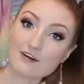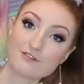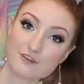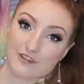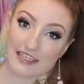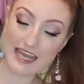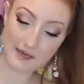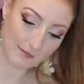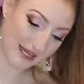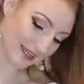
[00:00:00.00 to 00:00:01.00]
Our fifth
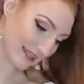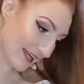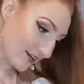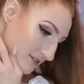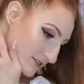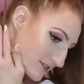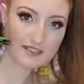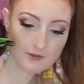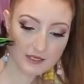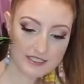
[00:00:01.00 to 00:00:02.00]
cat bag now.
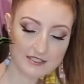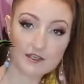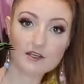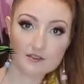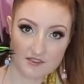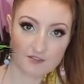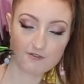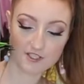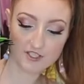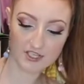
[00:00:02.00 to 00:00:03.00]
This one is
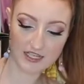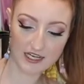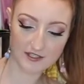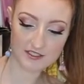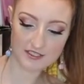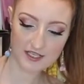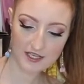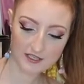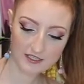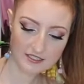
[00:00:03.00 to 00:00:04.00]
different to the others.
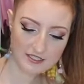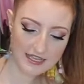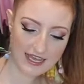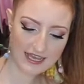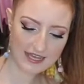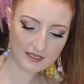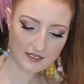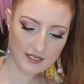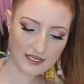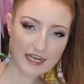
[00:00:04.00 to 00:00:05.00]
This is a,
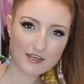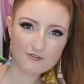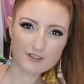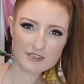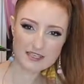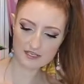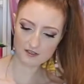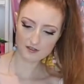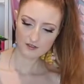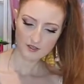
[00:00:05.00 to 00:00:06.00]
kind of feels like
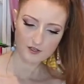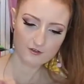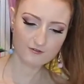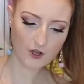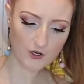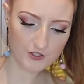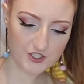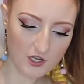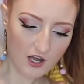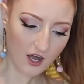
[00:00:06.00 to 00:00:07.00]
a
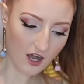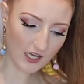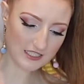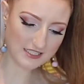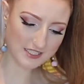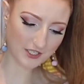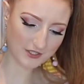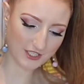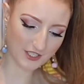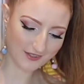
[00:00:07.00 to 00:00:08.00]
faux, oh,
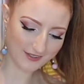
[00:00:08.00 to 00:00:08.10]
so